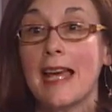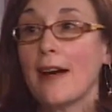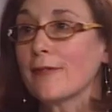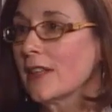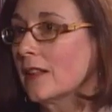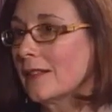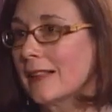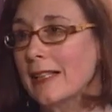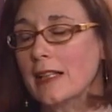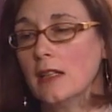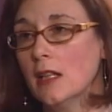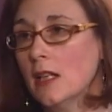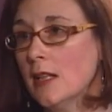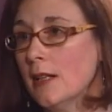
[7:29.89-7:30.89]

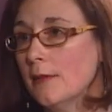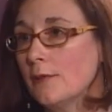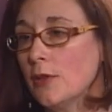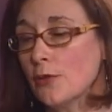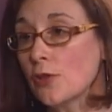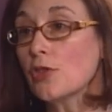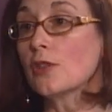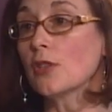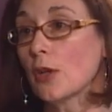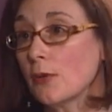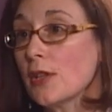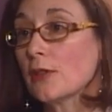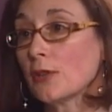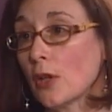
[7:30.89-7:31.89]
definitely you should
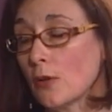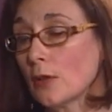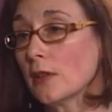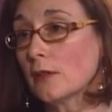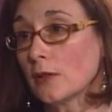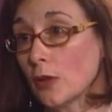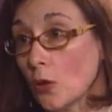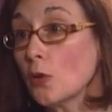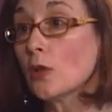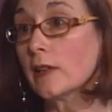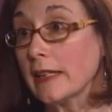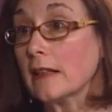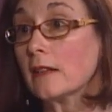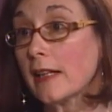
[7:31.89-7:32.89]
go to your local
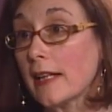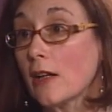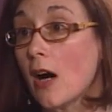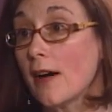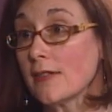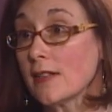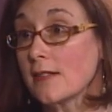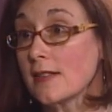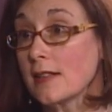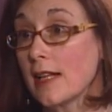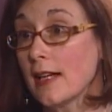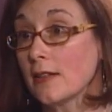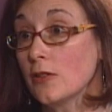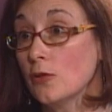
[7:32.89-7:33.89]
local legal aid office,
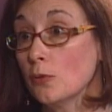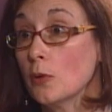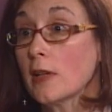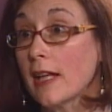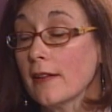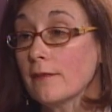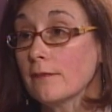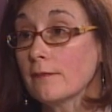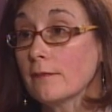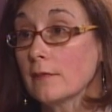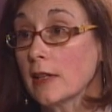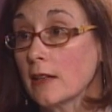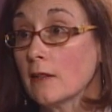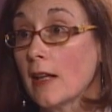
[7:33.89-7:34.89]
and you will get
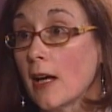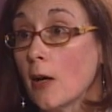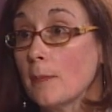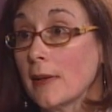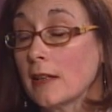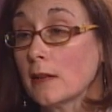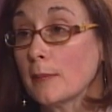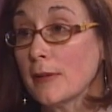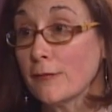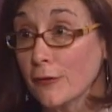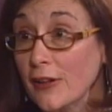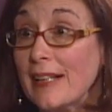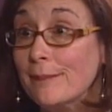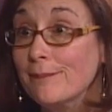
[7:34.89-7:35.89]
legal help and it'll be
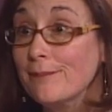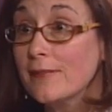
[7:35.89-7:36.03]
free.